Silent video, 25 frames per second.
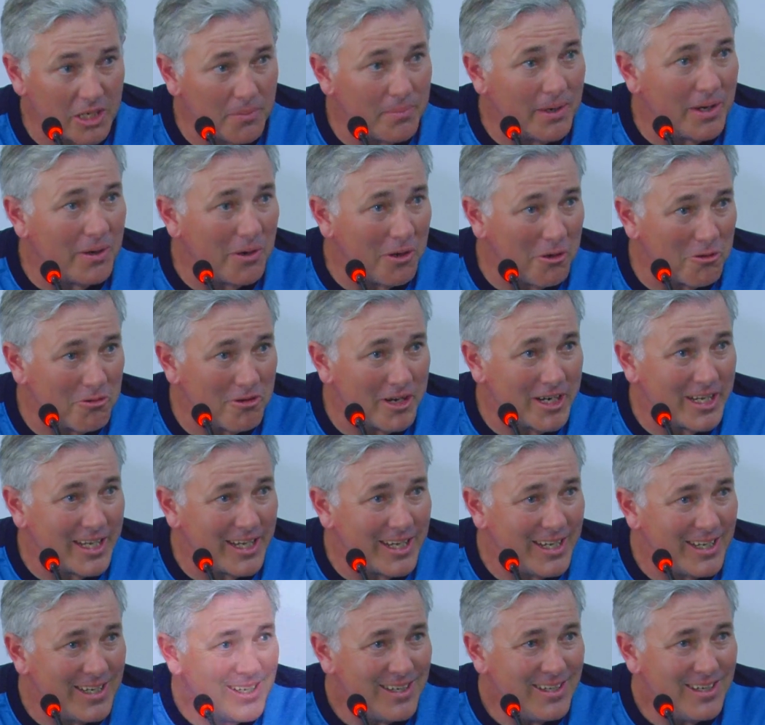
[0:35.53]
about already
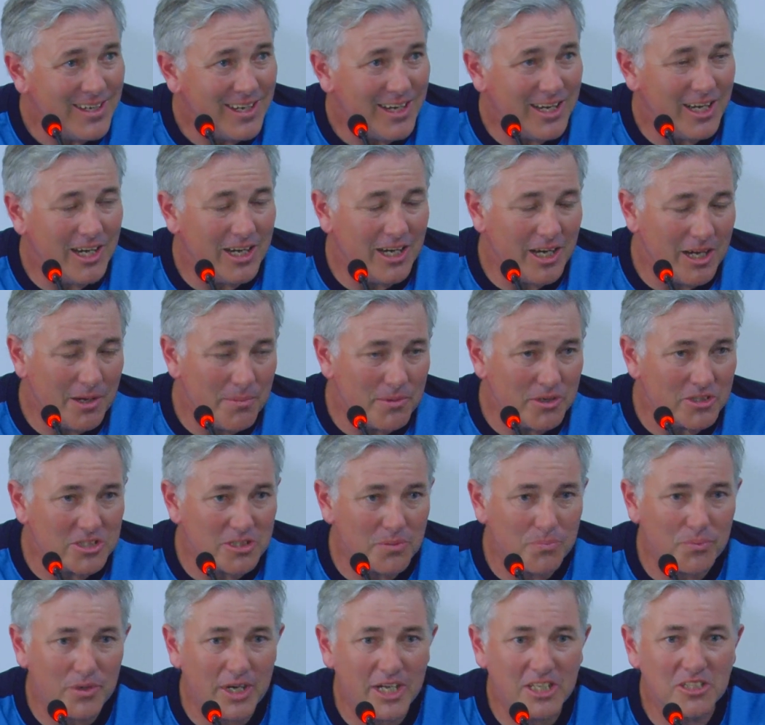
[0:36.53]
amongst the
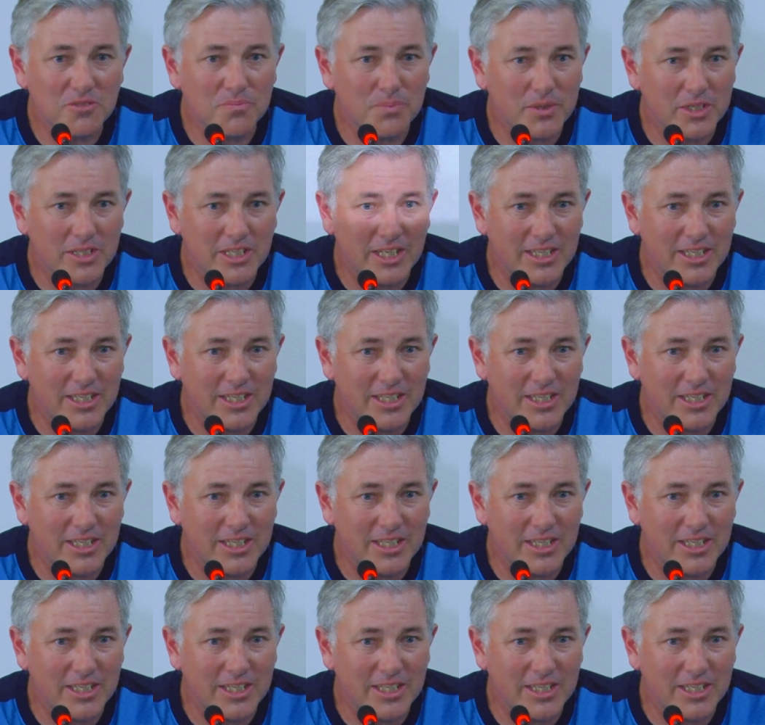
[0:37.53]
press, but